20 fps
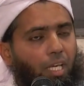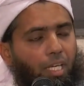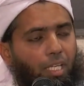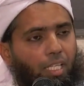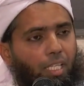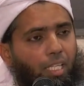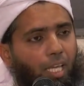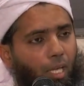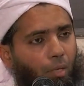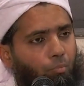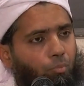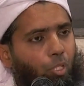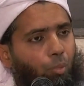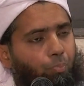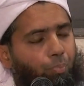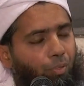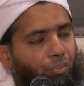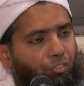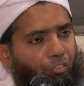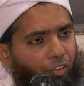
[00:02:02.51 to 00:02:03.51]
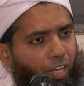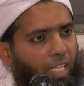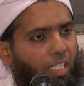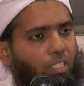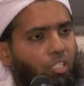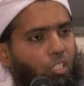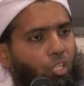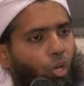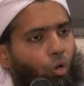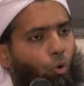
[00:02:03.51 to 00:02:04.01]
He came to
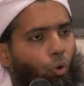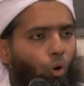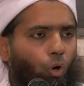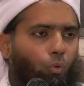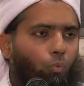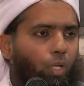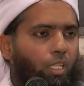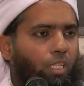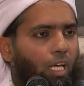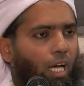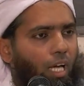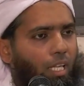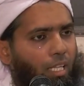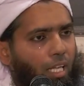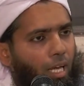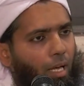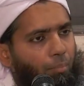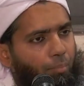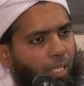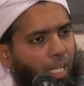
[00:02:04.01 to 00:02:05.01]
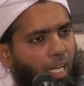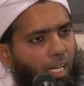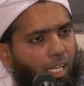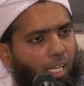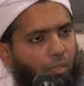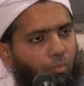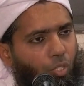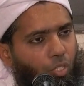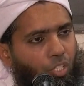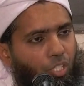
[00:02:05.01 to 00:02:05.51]
perfect all what the other Anbiya
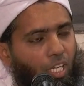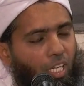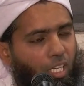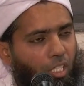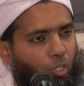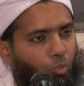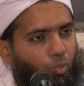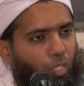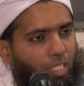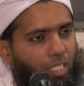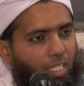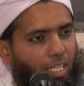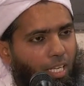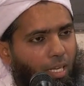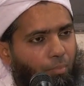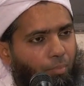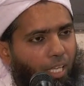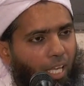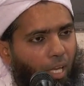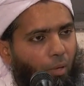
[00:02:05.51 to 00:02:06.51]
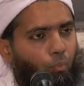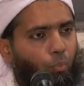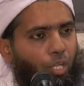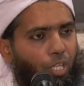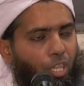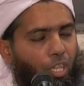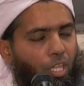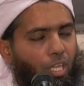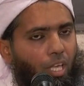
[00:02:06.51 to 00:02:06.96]
alayhimu salatu wasalam came with.